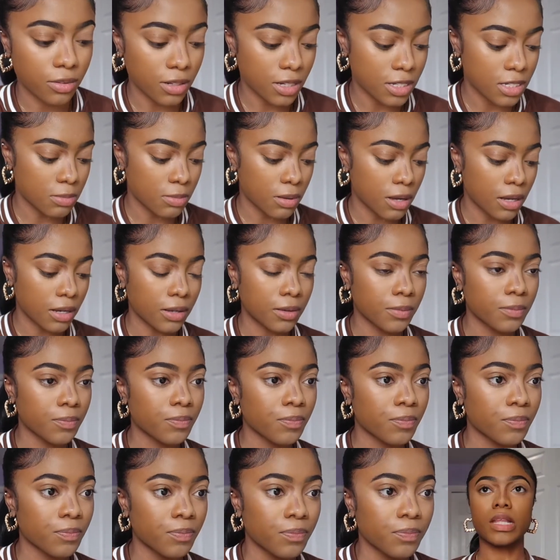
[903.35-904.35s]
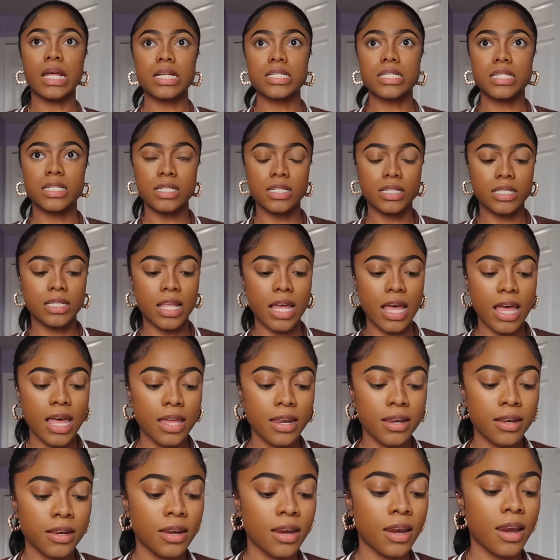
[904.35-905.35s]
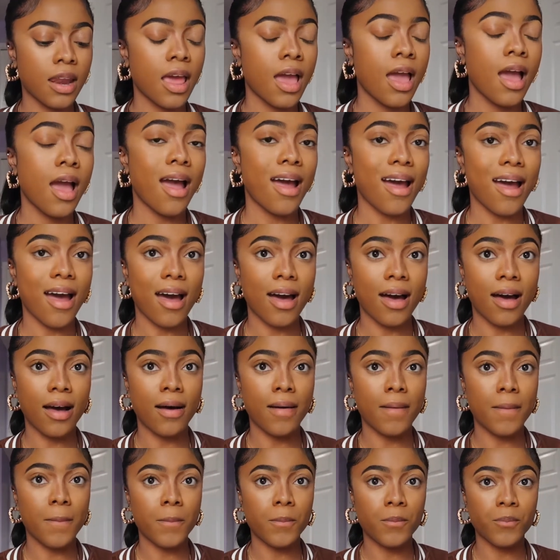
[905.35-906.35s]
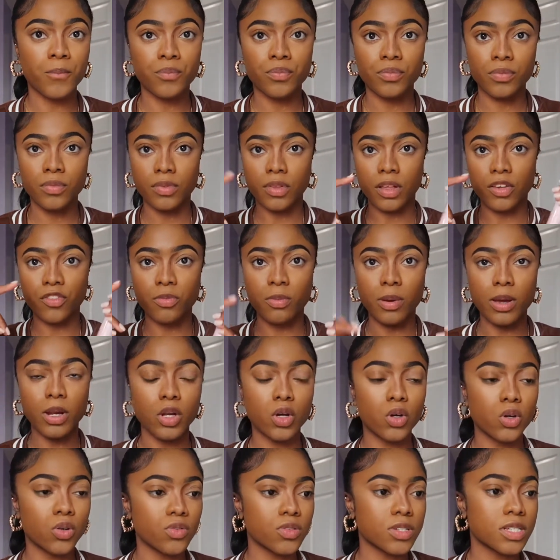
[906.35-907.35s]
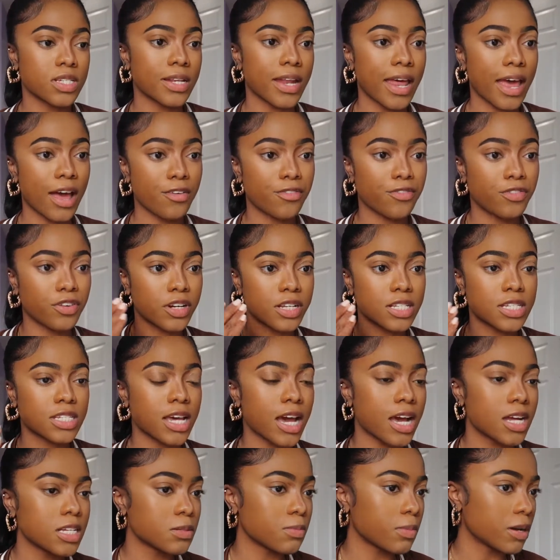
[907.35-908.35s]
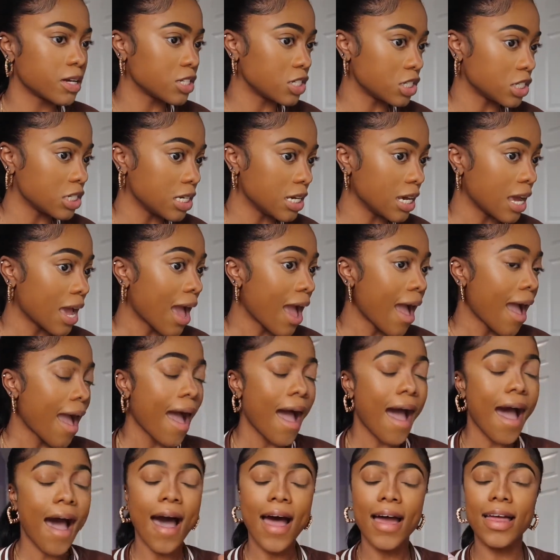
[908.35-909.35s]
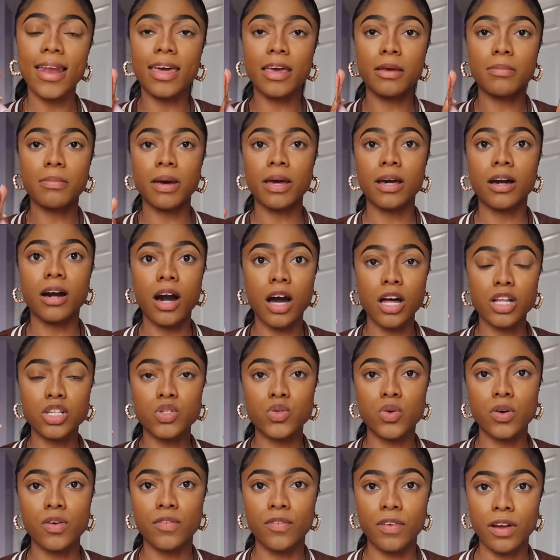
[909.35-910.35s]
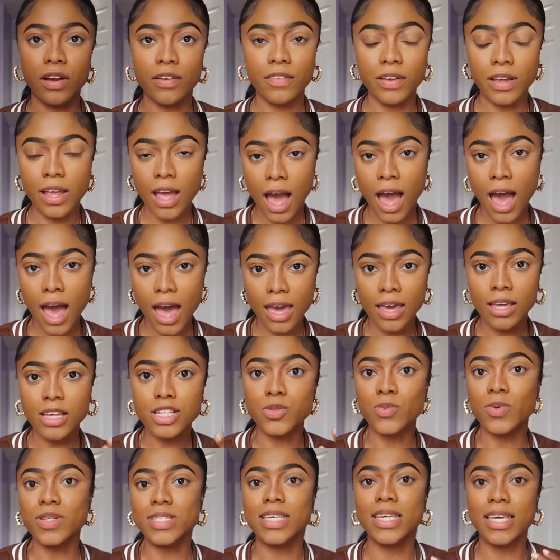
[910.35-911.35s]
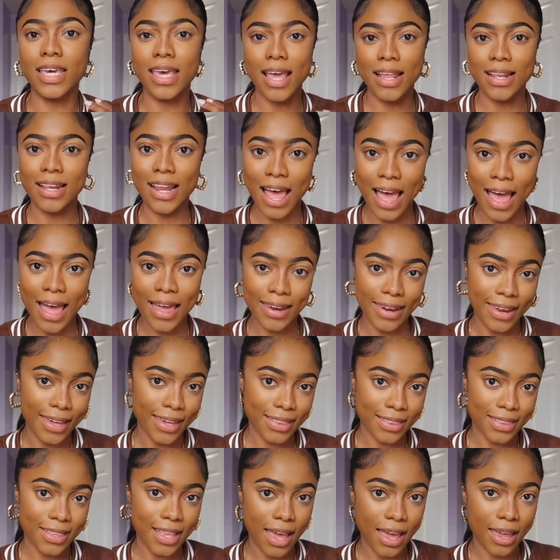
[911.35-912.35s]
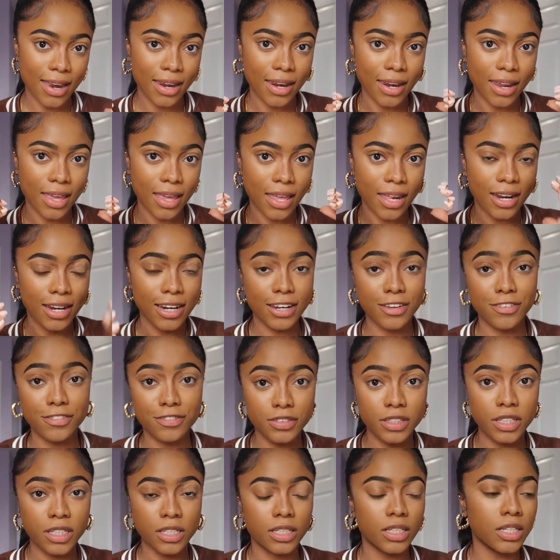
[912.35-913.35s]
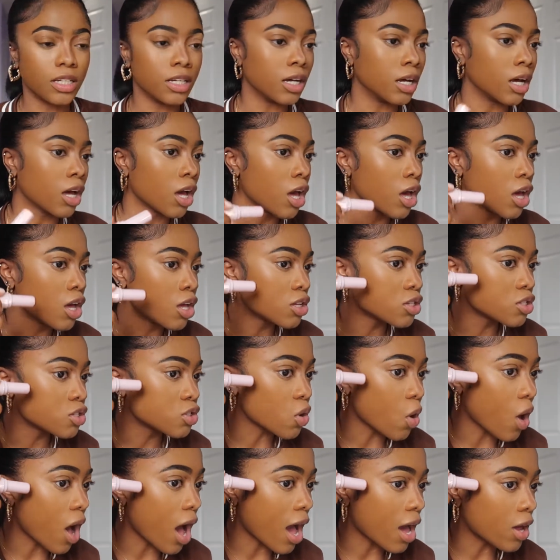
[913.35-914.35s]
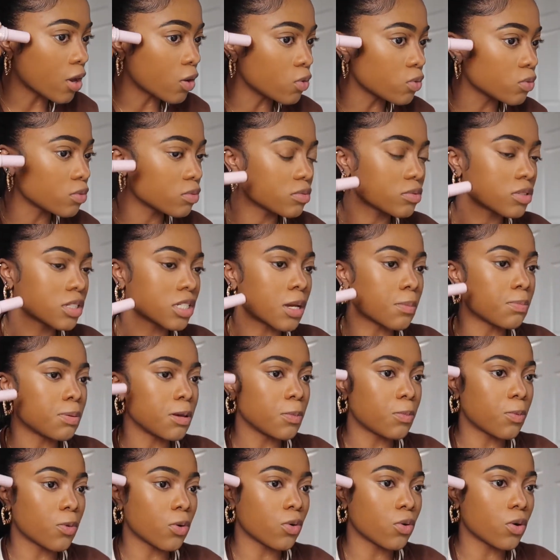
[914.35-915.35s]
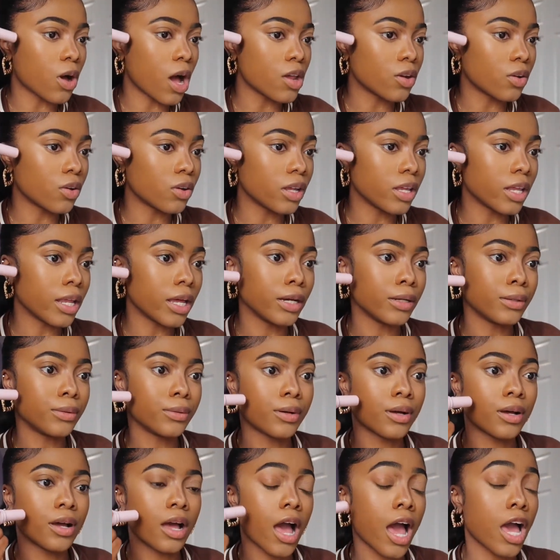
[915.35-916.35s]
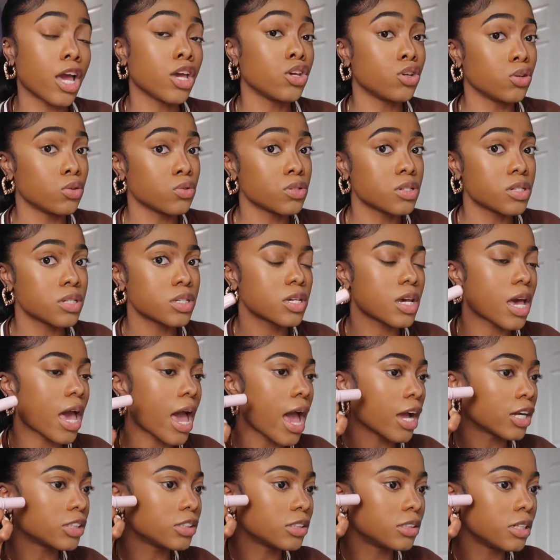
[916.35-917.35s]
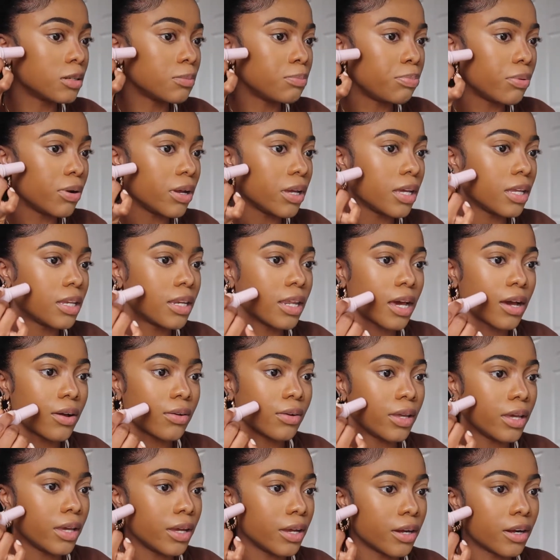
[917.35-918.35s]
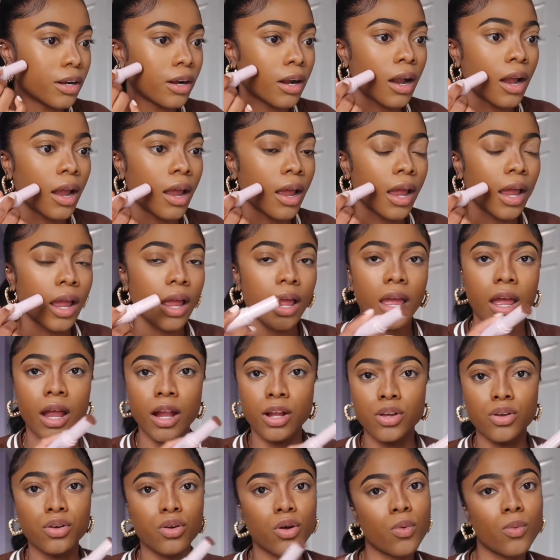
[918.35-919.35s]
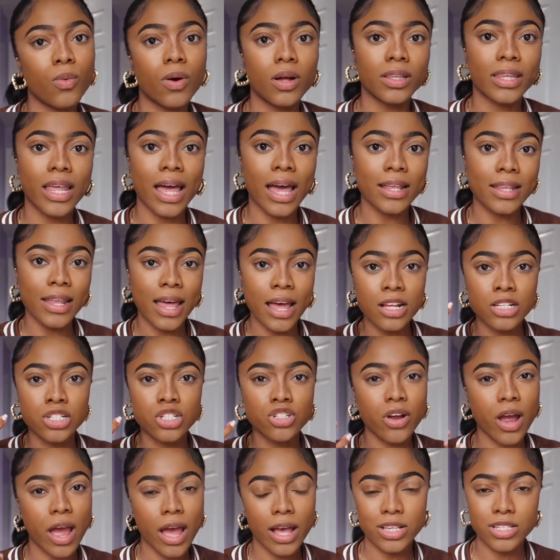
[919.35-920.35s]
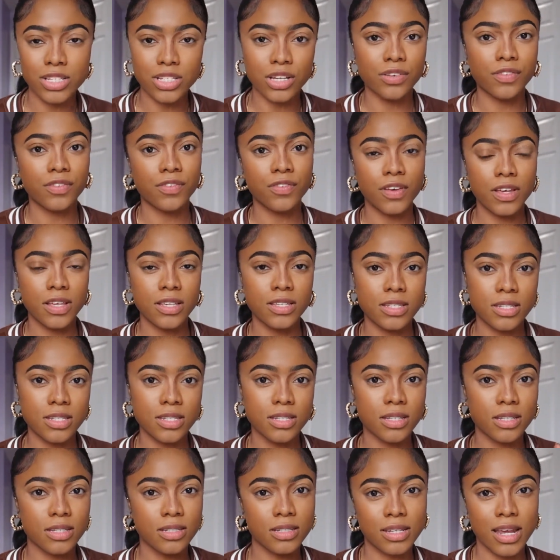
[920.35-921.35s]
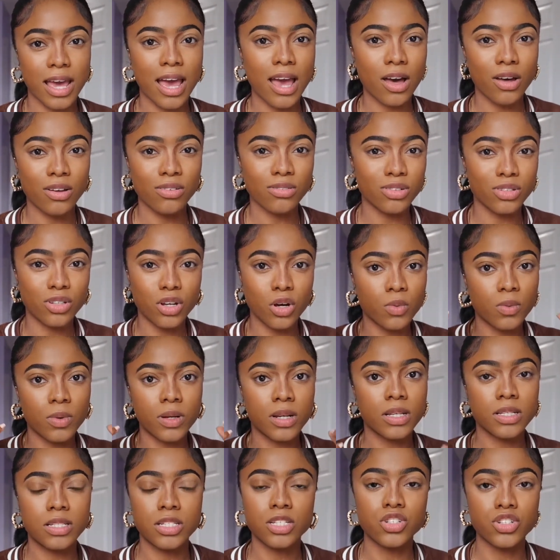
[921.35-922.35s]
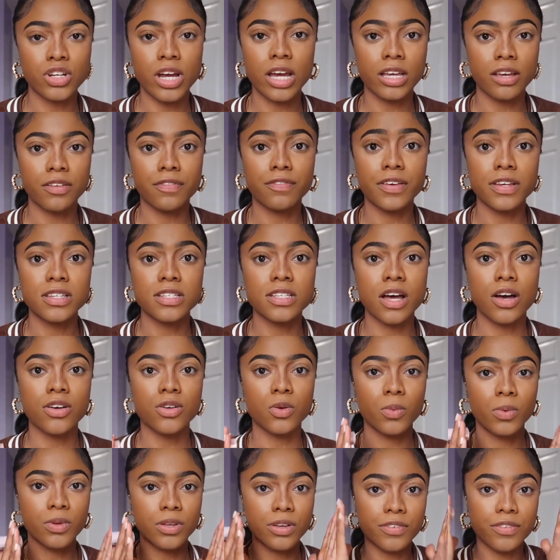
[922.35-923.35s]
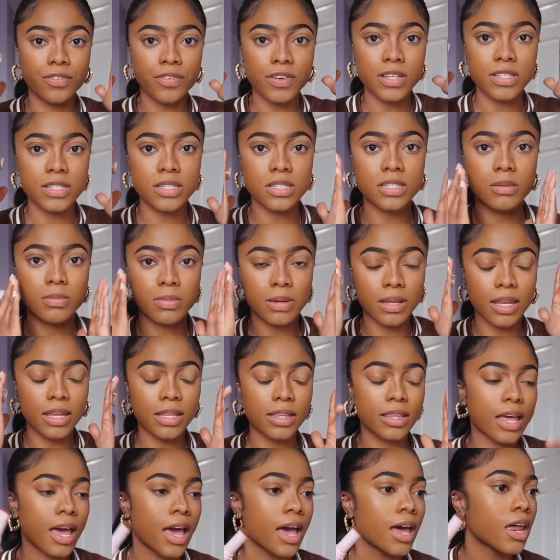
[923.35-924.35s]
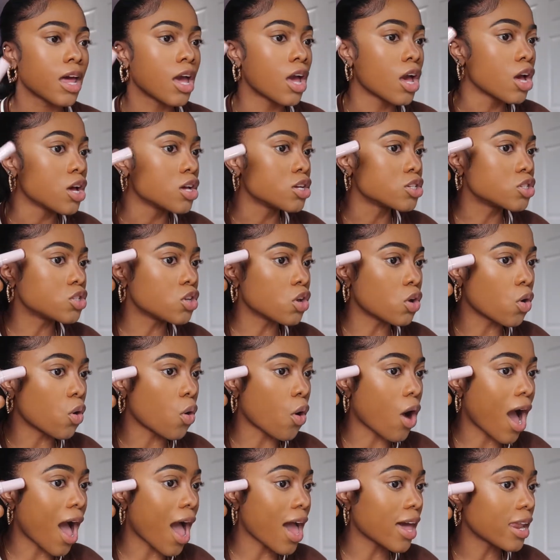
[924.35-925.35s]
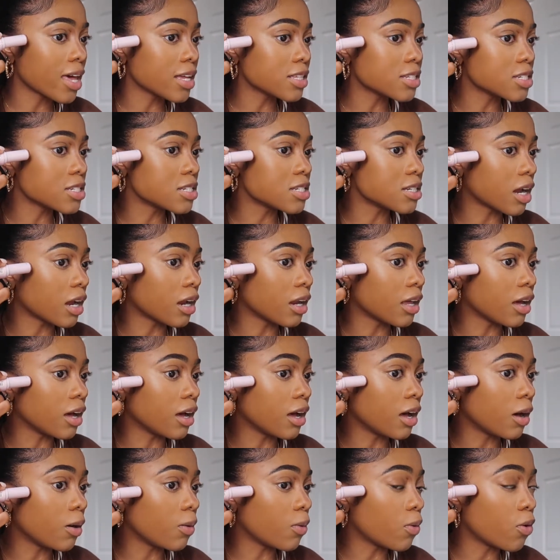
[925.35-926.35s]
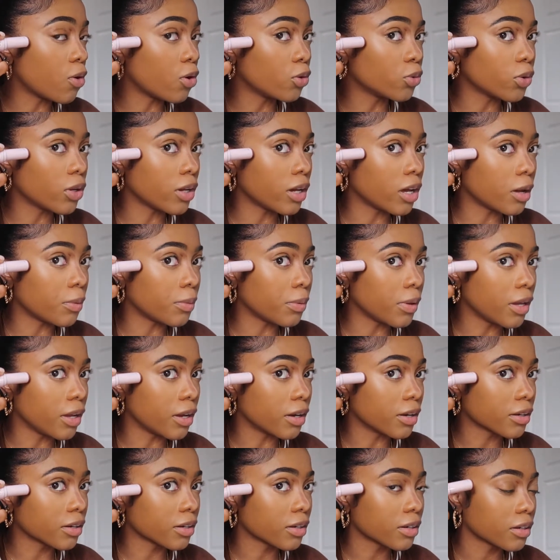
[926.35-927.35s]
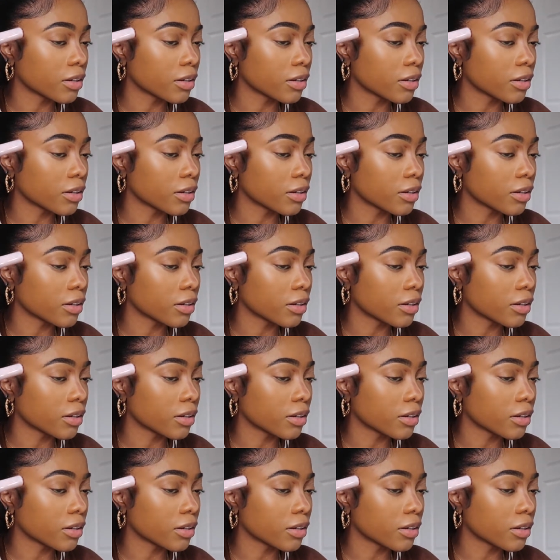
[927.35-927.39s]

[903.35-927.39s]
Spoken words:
That's about it. That's good. Then that's my nose. Now for the size of my cheek, I like my contour very high because once again, I like that lifted look. So I don't, some people, I know they like, I used to actually bring it down here, and you don't want that. That drags your face down. You don't want it to drag your face down. You want your face to be like that. So I like to start it all the way up here.